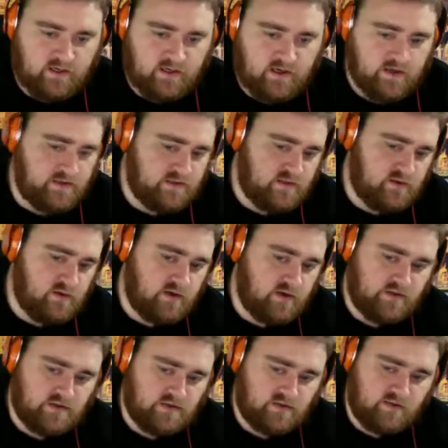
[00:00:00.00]
ISO
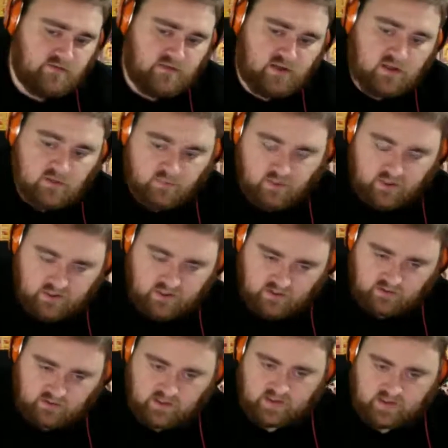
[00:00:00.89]
against left-handed
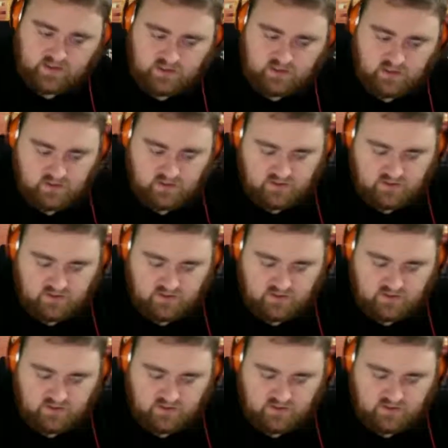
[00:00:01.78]
pitching last year.